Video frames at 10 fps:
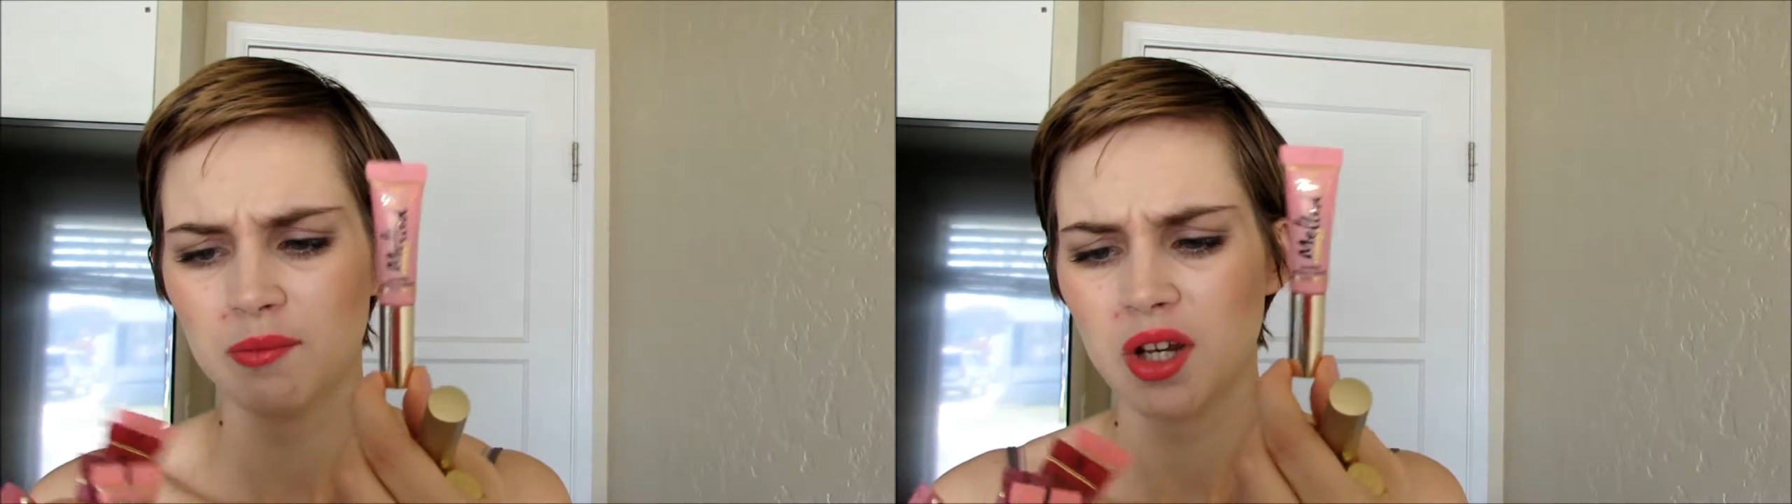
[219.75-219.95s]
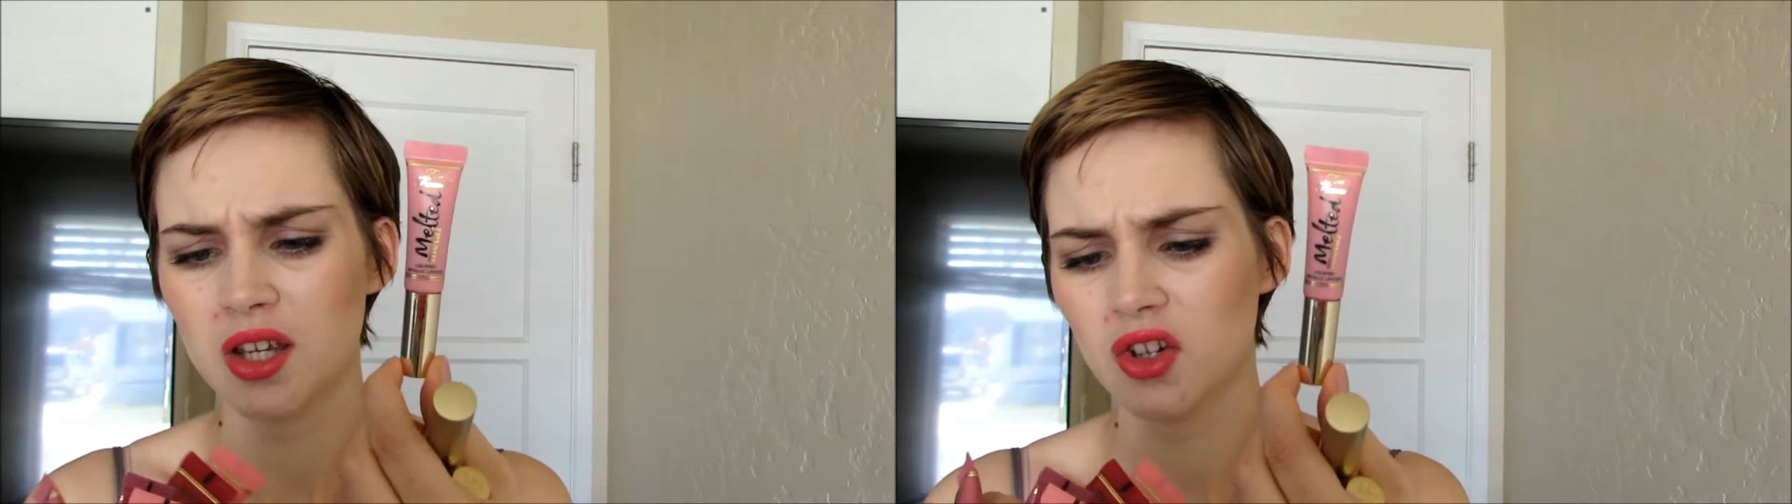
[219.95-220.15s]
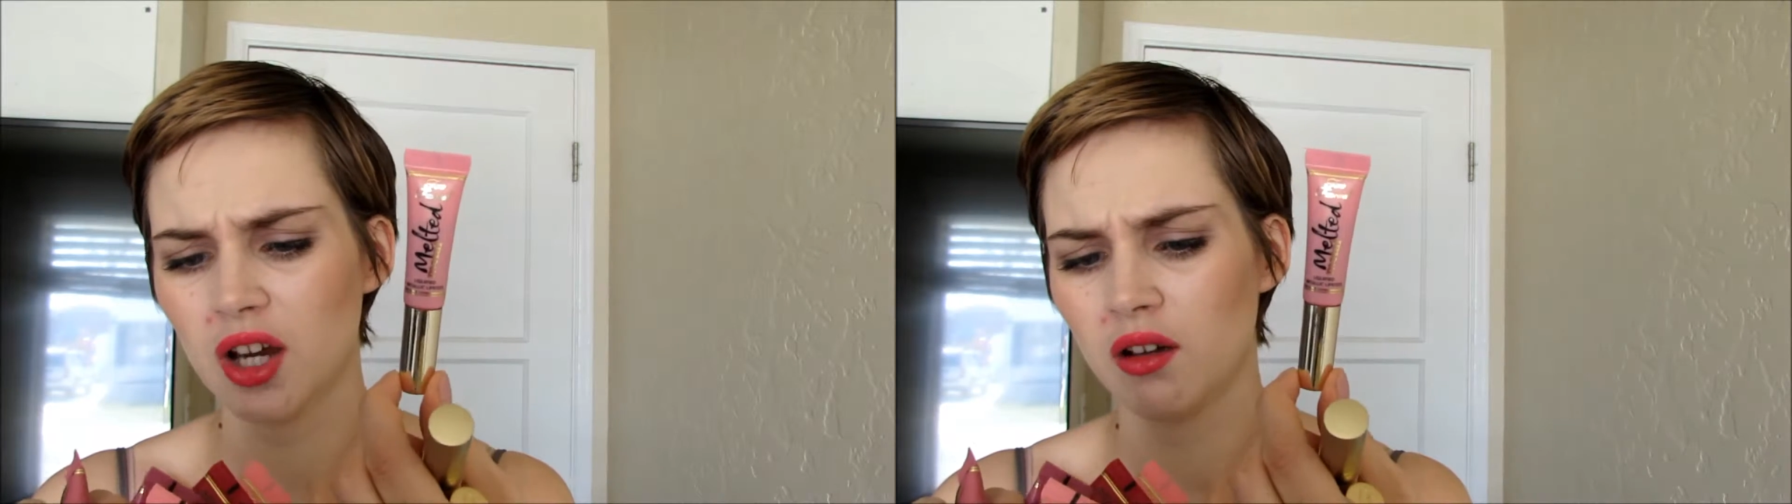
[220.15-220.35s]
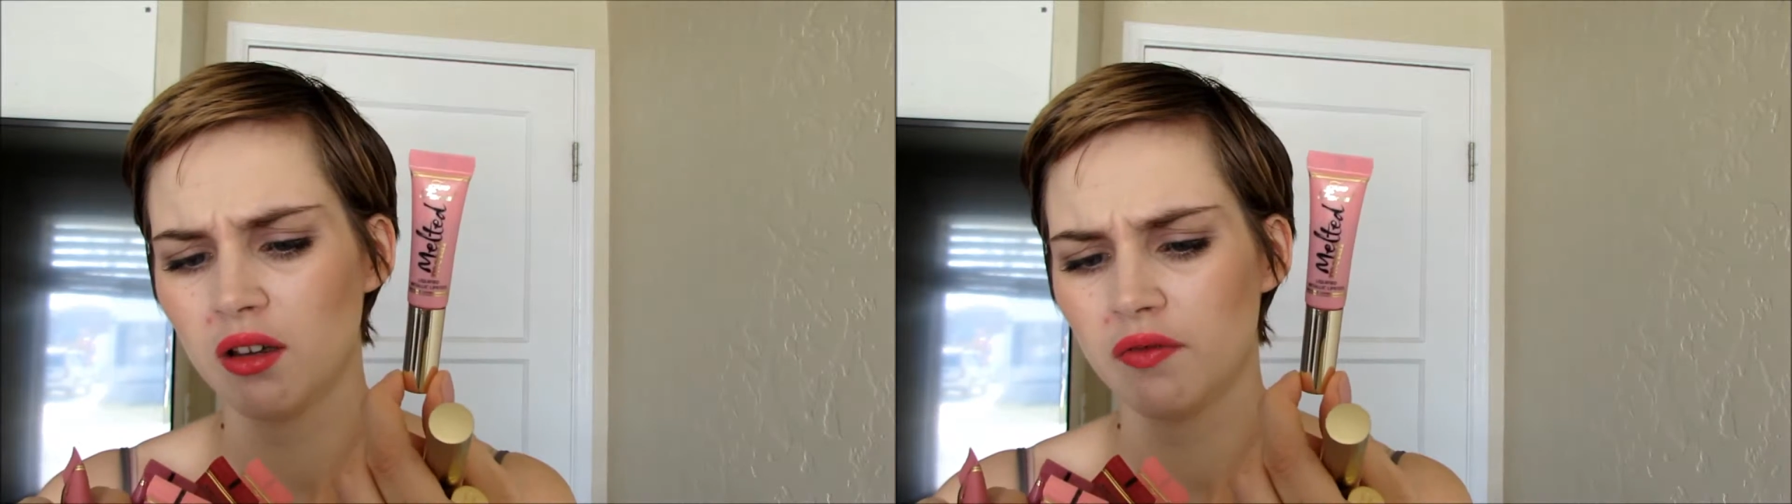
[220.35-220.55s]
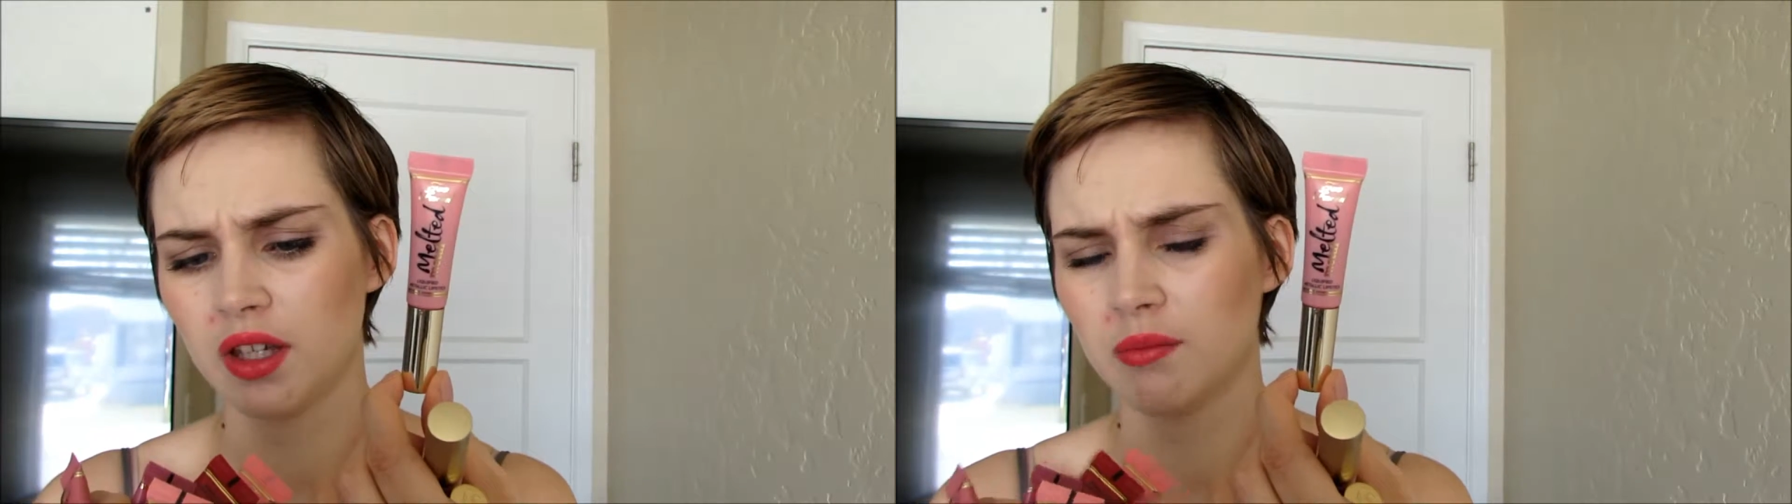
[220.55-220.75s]
not sure how I
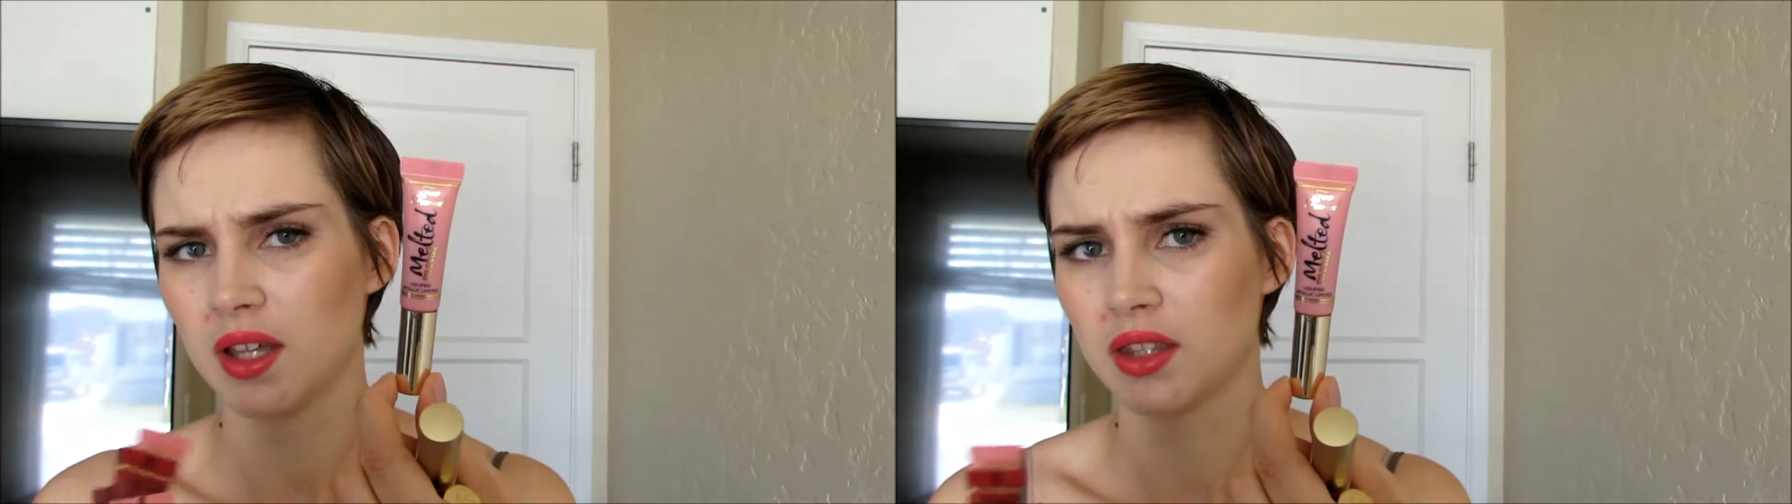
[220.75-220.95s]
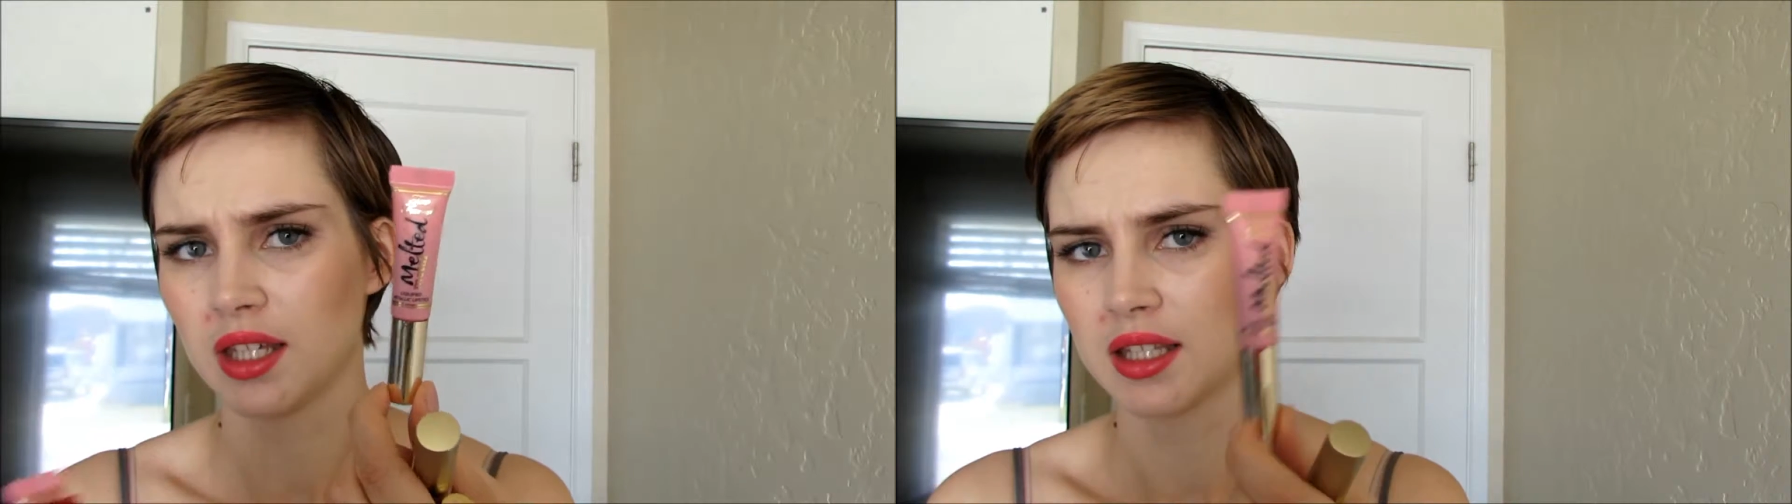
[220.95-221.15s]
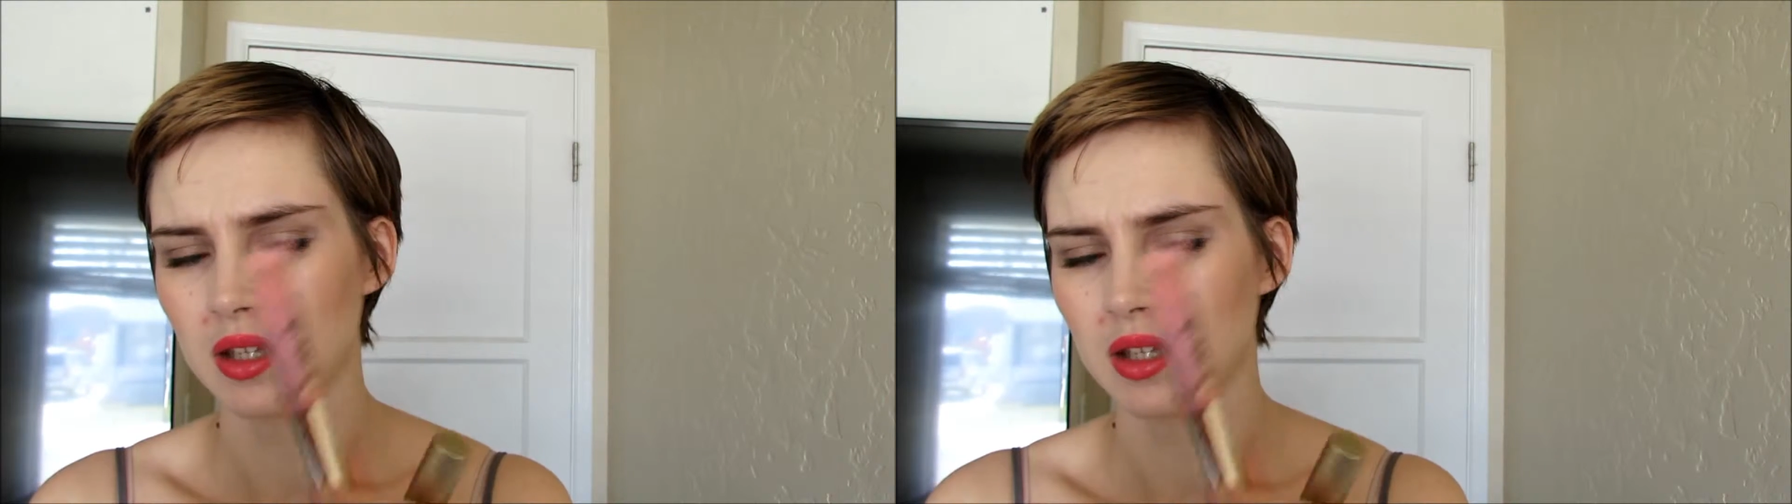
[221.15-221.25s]
feel about these.